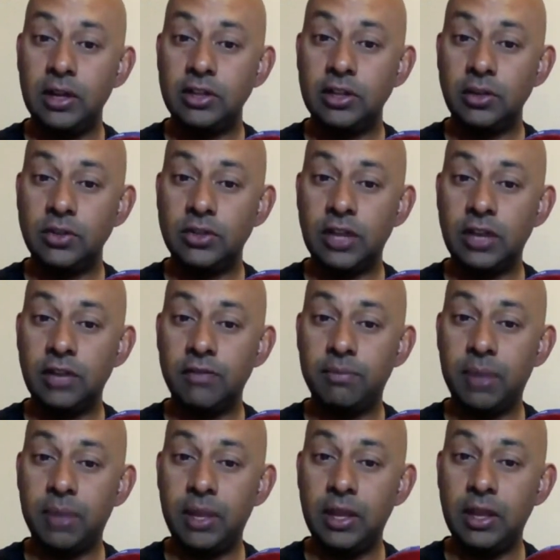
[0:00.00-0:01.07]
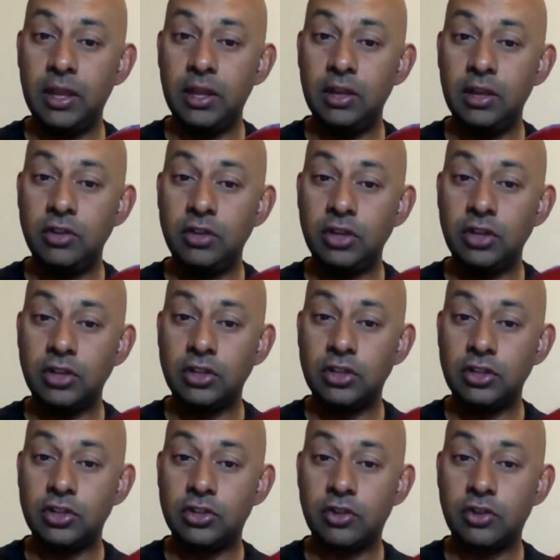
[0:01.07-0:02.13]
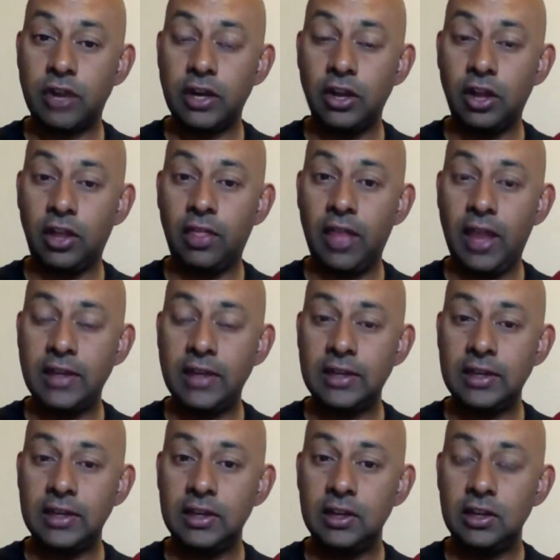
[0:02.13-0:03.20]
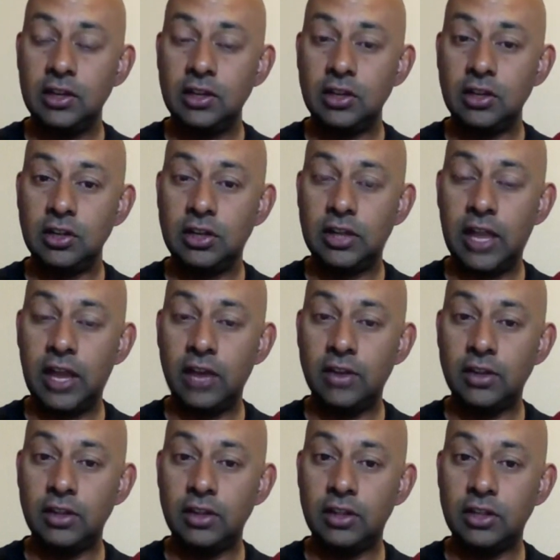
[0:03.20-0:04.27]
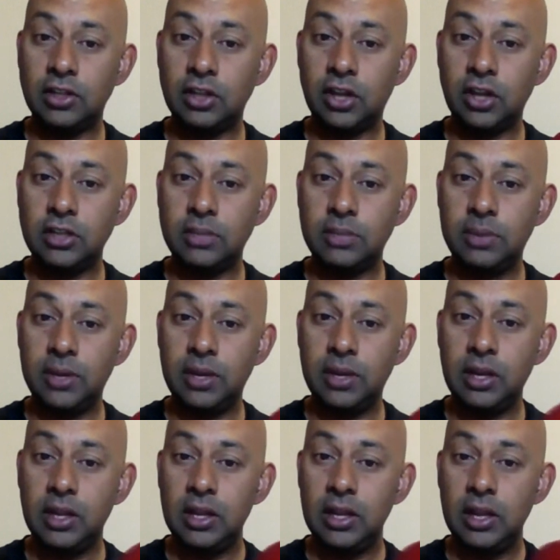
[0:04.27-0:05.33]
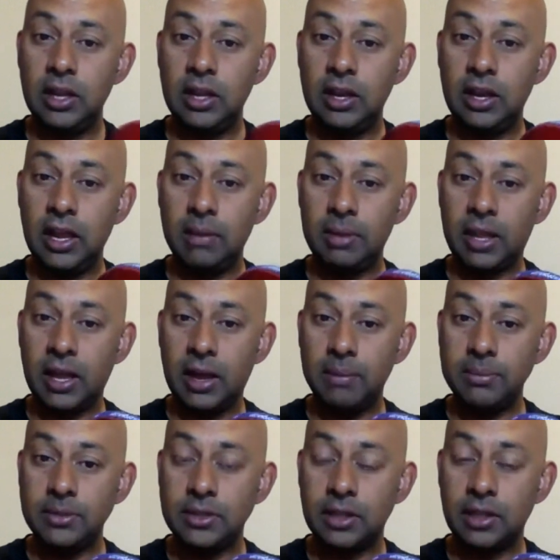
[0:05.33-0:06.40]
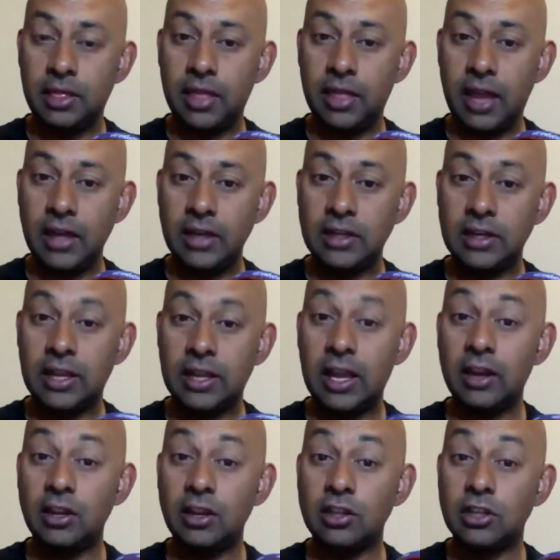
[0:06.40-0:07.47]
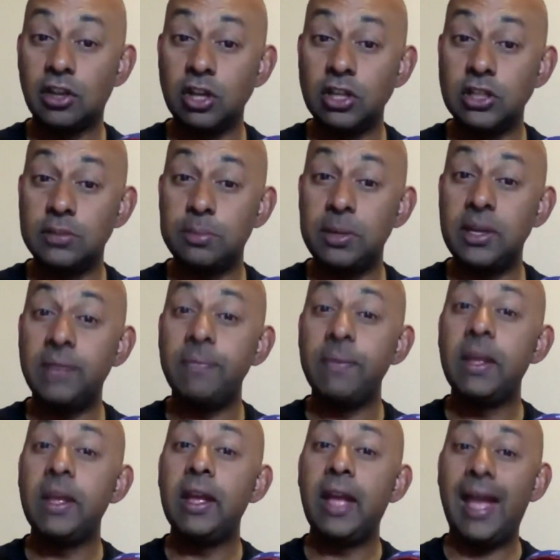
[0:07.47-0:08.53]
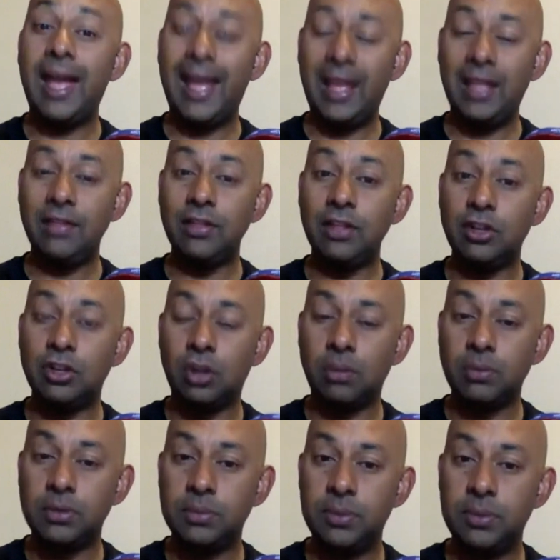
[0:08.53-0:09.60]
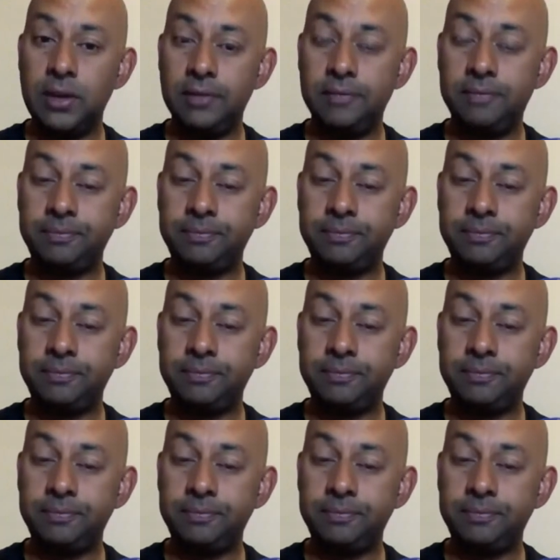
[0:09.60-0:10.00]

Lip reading: So instead of being just straight like that to counter the side spin, it now becomes that to counter the side spin and the top spin.